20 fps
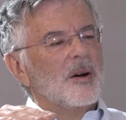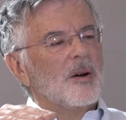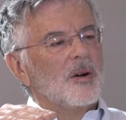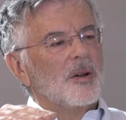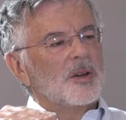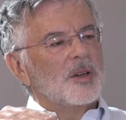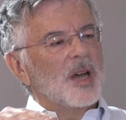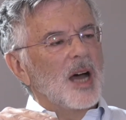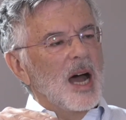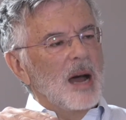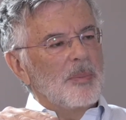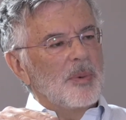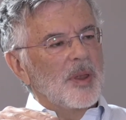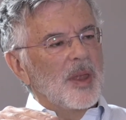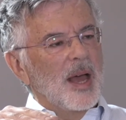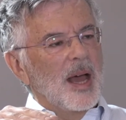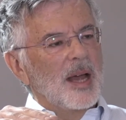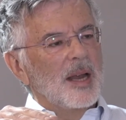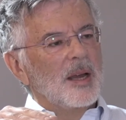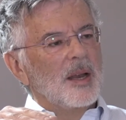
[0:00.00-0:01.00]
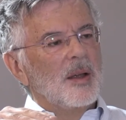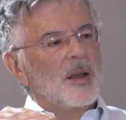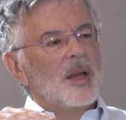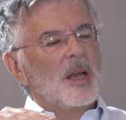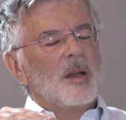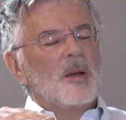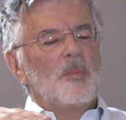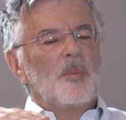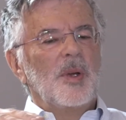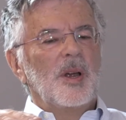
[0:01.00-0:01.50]
on top of that,
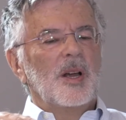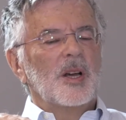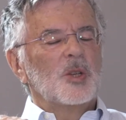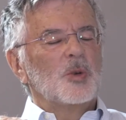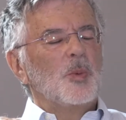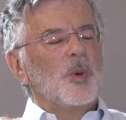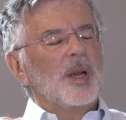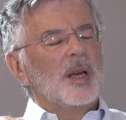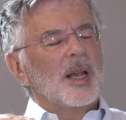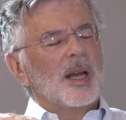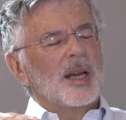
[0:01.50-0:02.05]
because we like